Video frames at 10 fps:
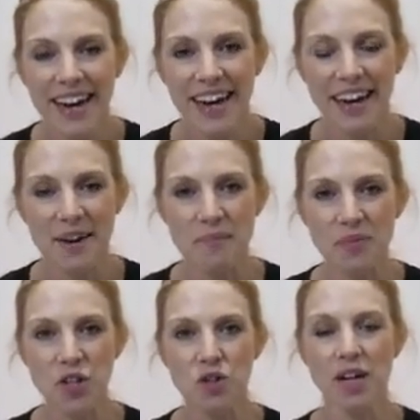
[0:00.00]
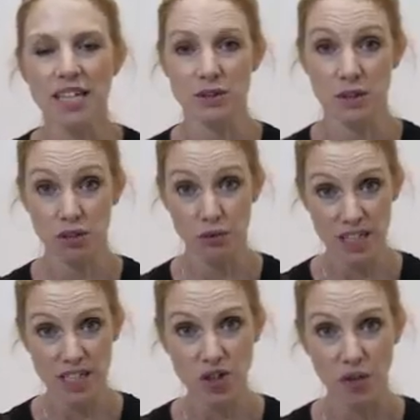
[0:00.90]
You're going to
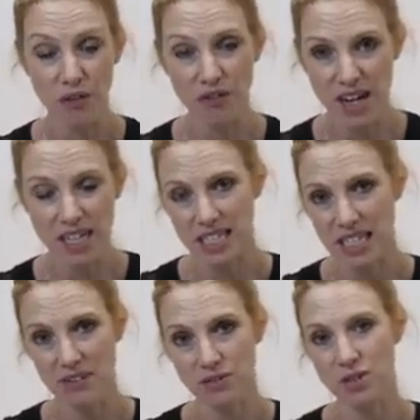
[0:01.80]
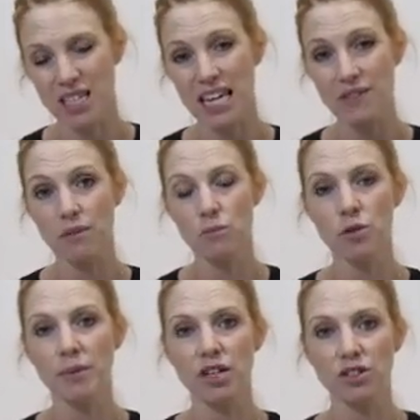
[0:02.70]
increase your fitness levels even
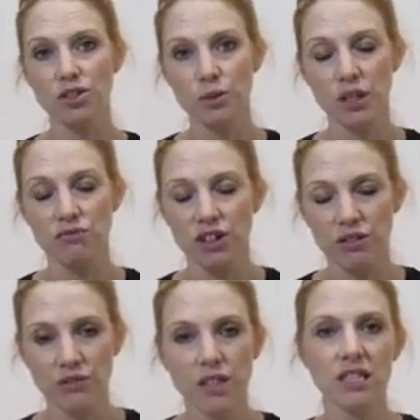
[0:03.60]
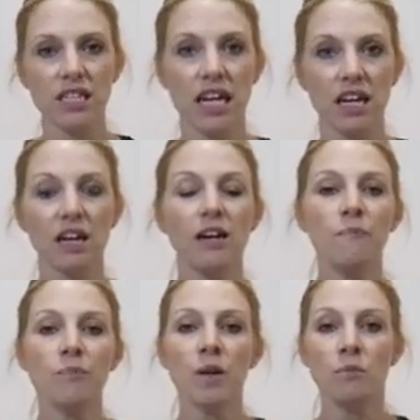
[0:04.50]
more because you're recruiting
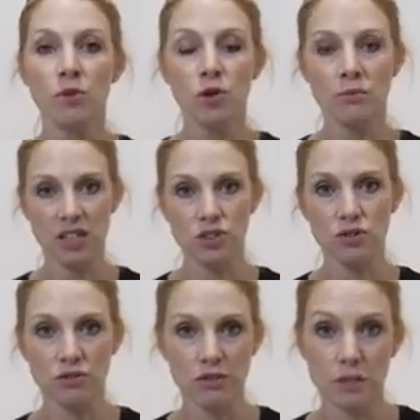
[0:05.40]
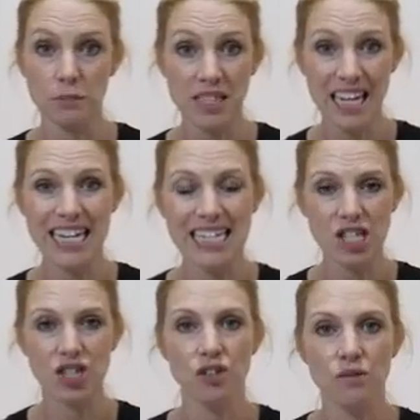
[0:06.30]
more muscle groups
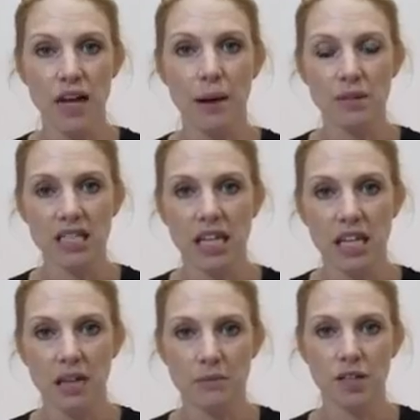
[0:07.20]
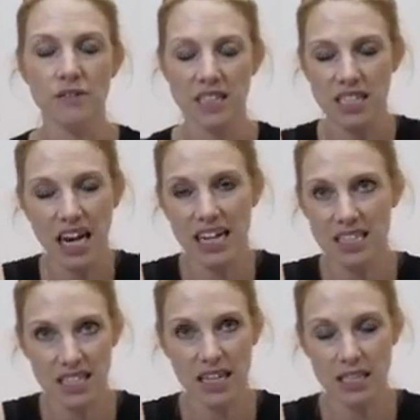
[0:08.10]
into that particular move. It's an
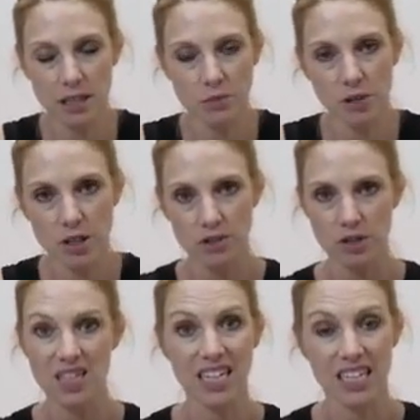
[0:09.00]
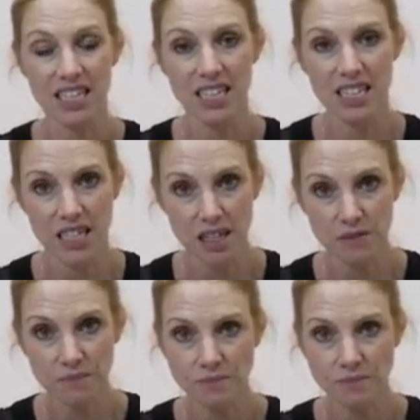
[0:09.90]
isolated move, you're staying still,